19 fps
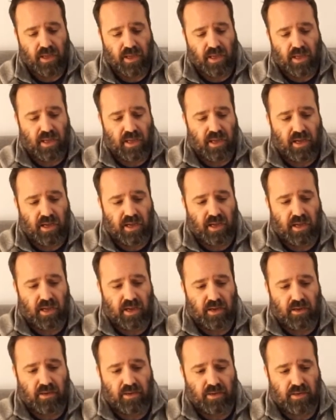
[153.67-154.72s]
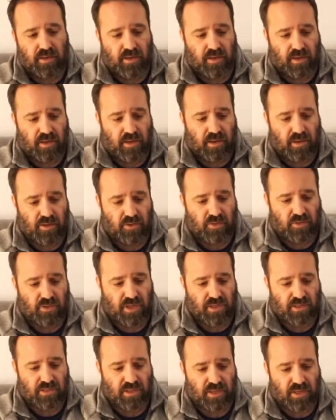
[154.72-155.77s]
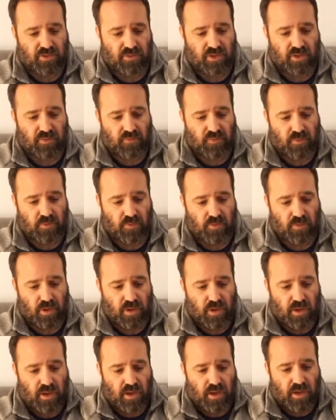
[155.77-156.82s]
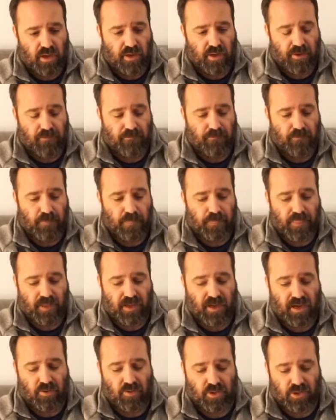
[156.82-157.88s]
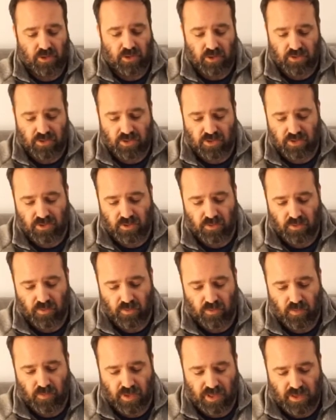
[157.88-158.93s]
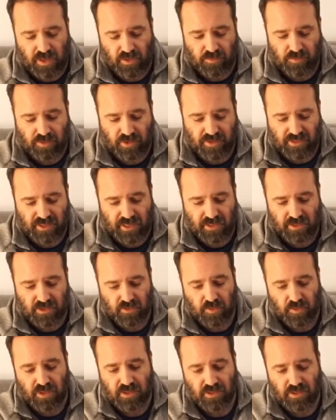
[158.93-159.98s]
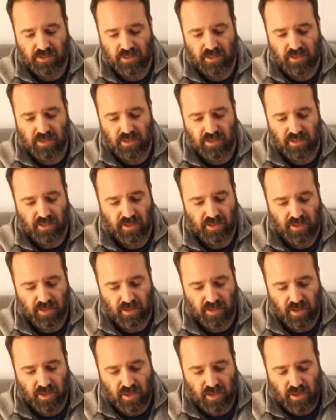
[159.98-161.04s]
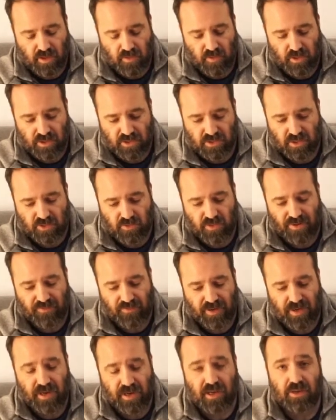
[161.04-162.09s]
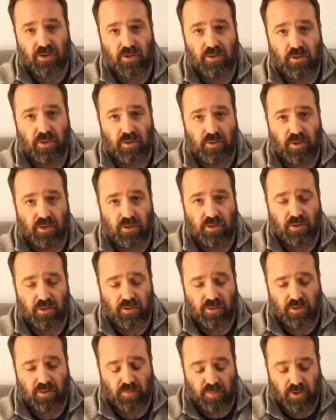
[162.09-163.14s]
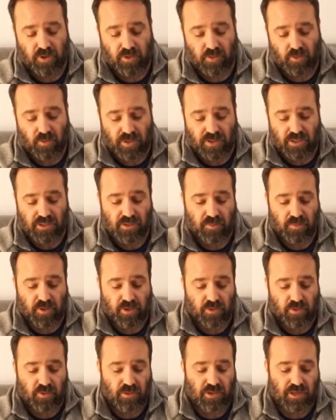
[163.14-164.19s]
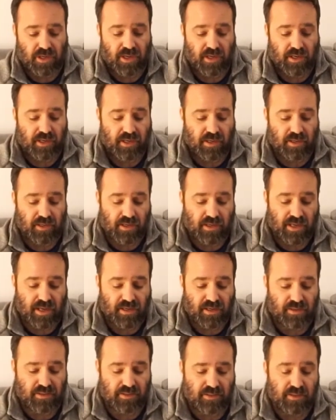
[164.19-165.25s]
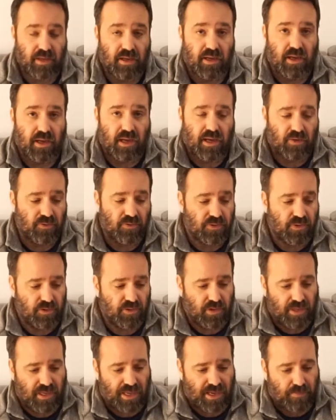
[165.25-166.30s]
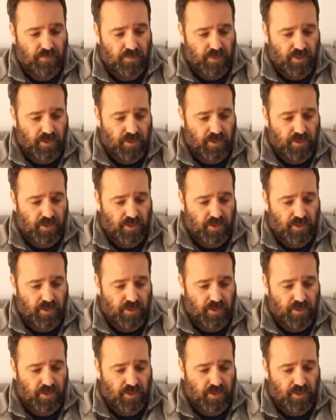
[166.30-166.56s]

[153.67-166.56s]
And it also has an entry for how it looks, so how it presents, what is the graphic like on the bottle, what does the bottle look like, the colors, and also the cap.